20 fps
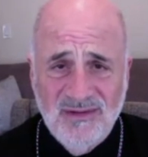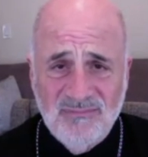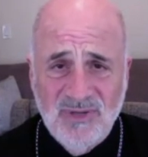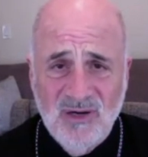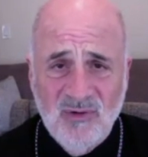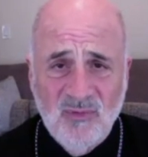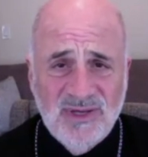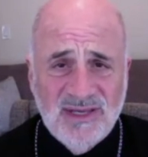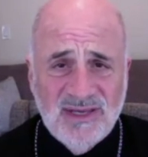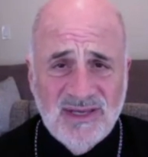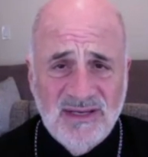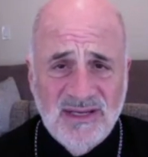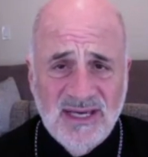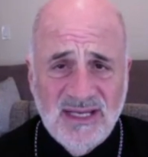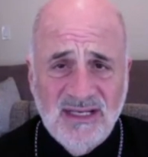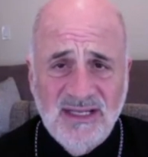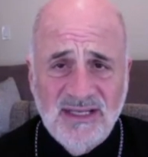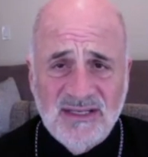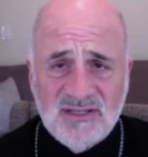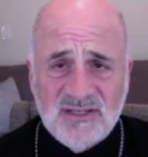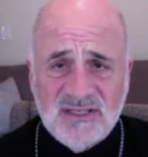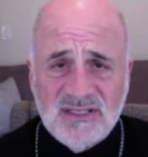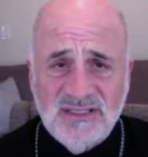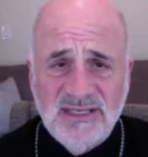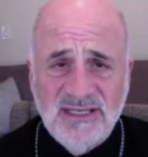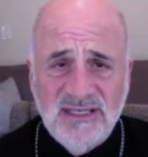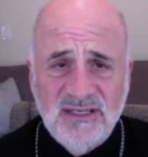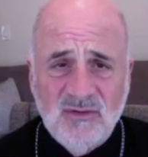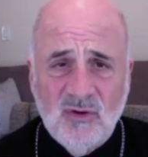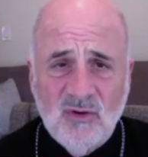but we cannot
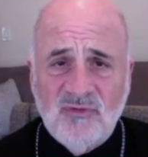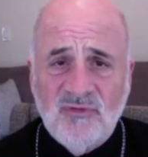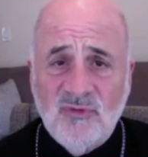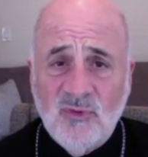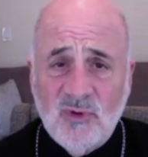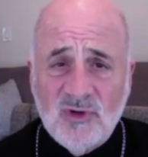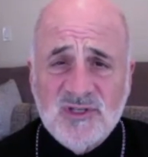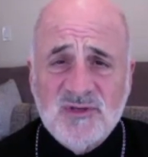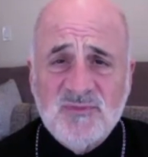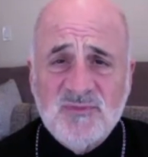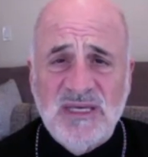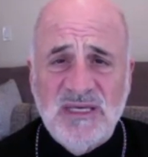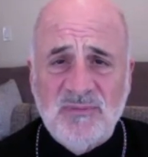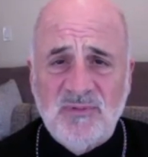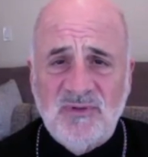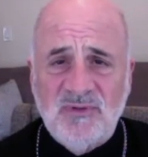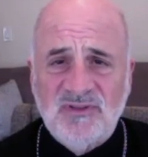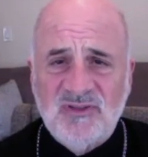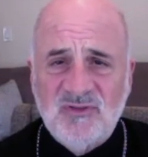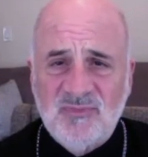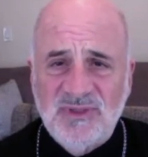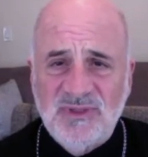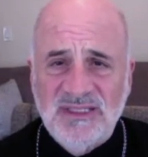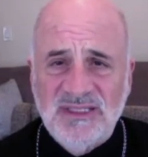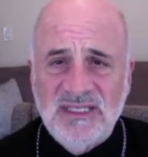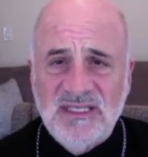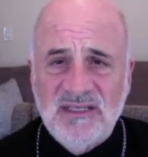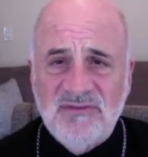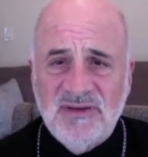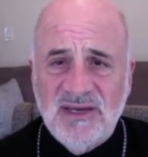legislate or force people to
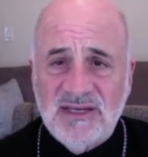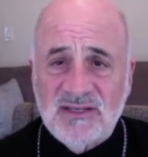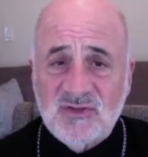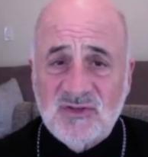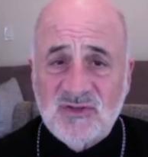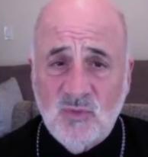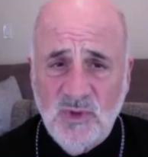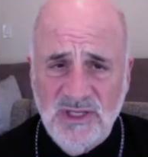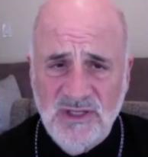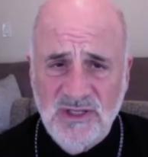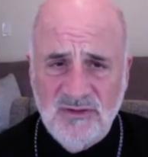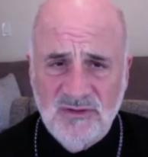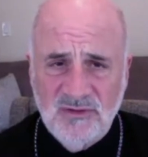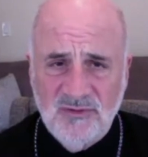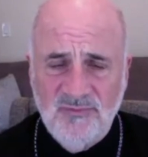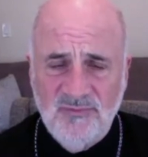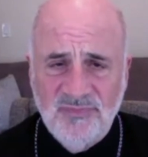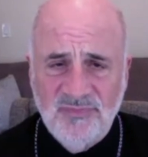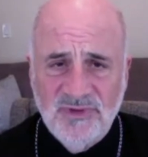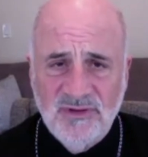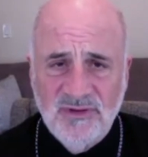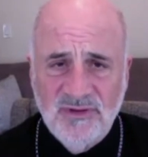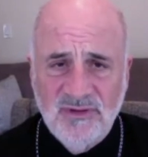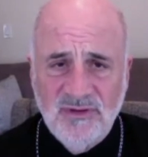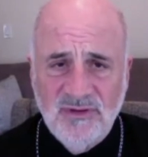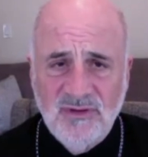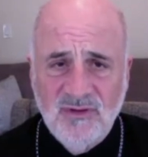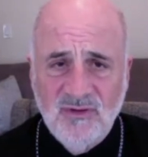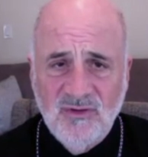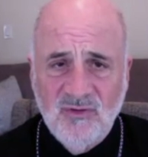believe as we do.
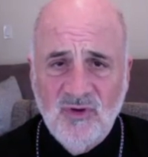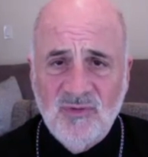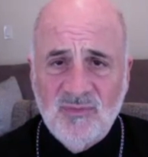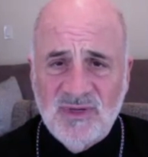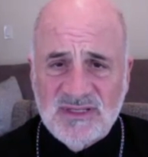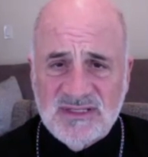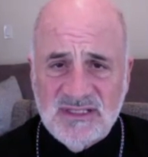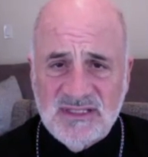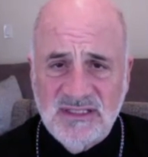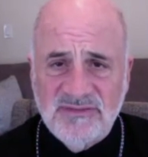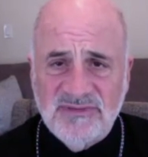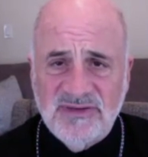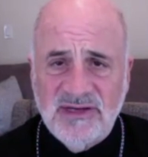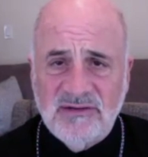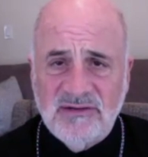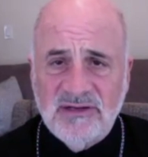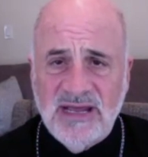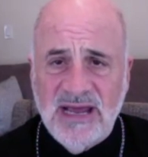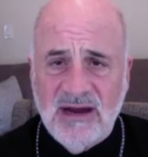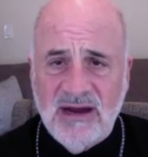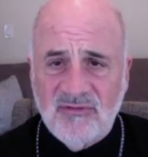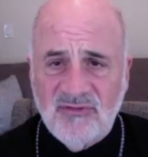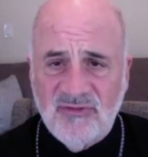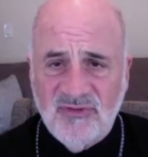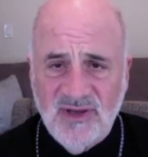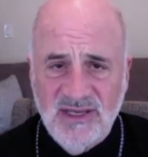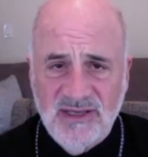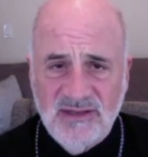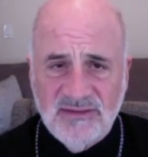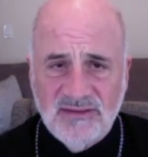We must live out our
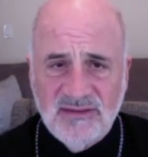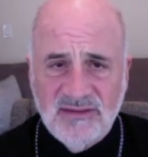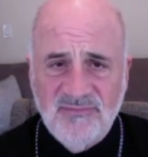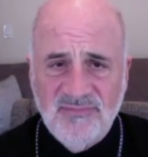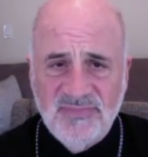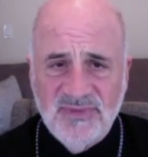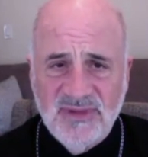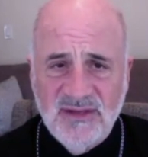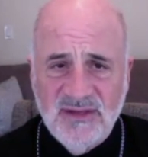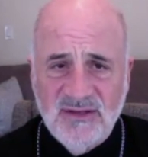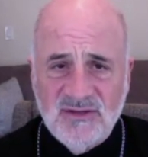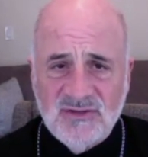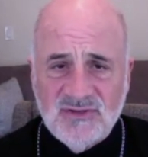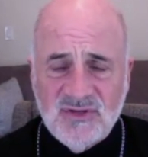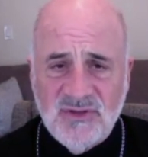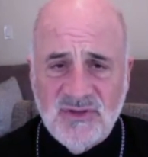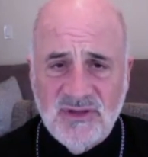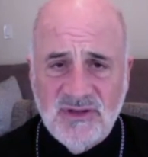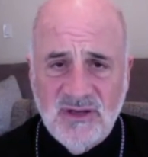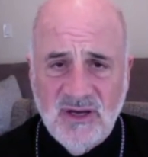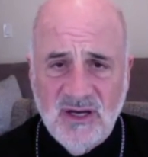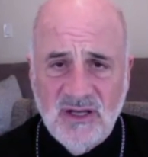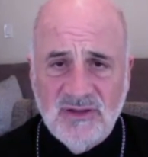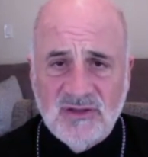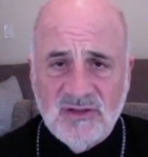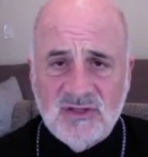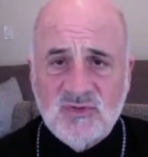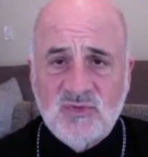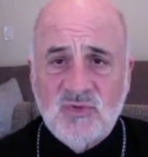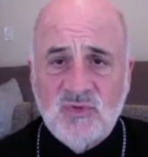faith so that
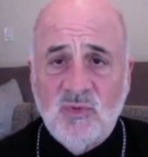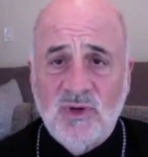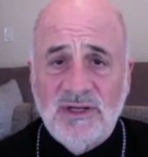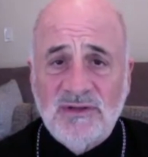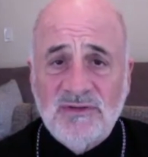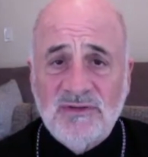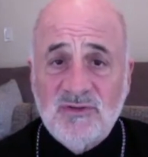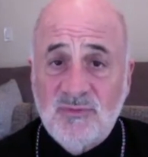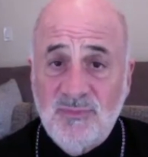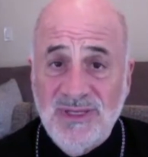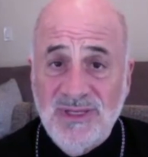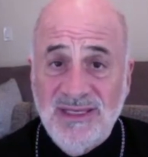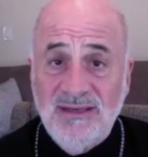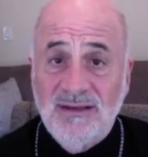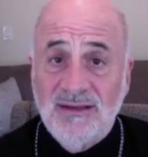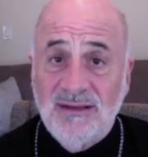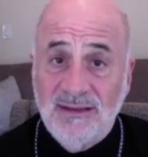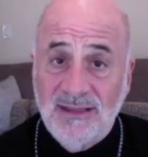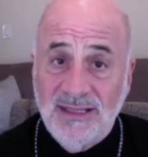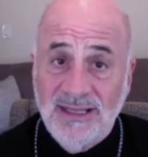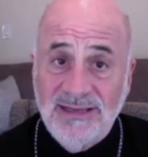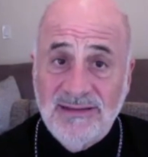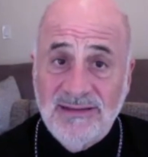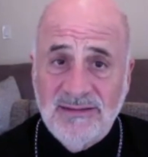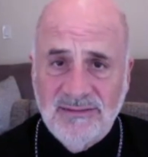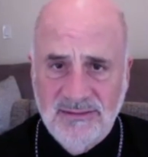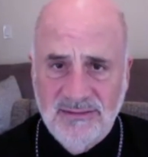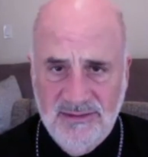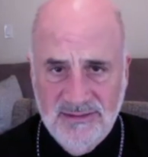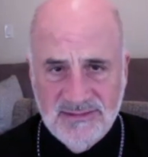others will want to be like
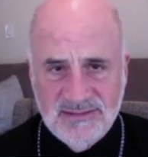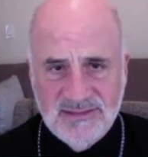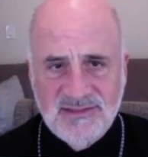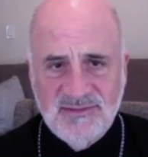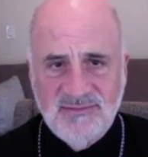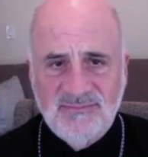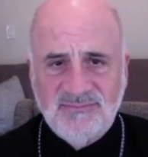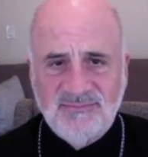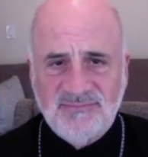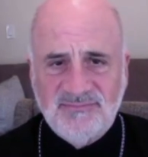us.